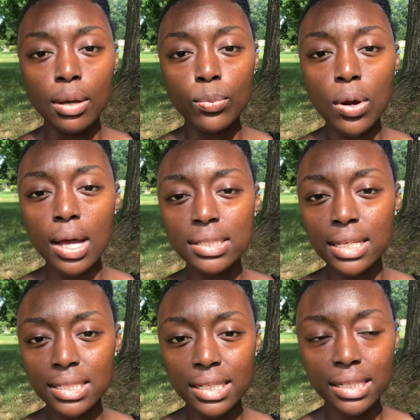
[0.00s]

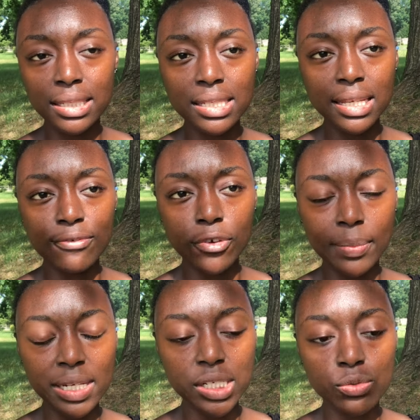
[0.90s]
processing this
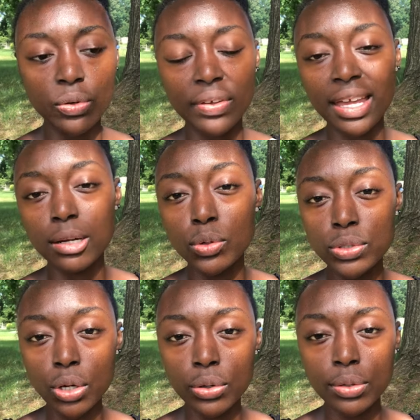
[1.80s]
information with animal
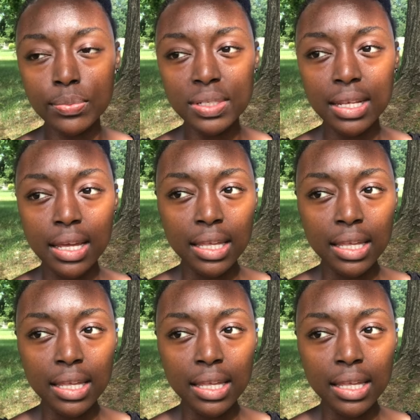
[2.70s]
totems,